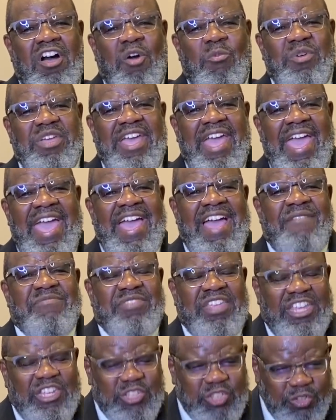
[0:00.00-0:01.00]
we have
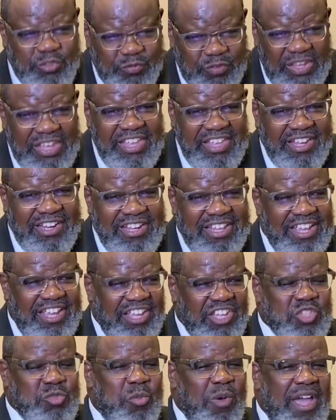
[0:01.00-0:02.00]
these
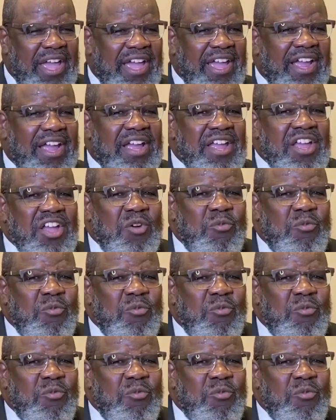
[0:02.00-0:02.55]
feelings where,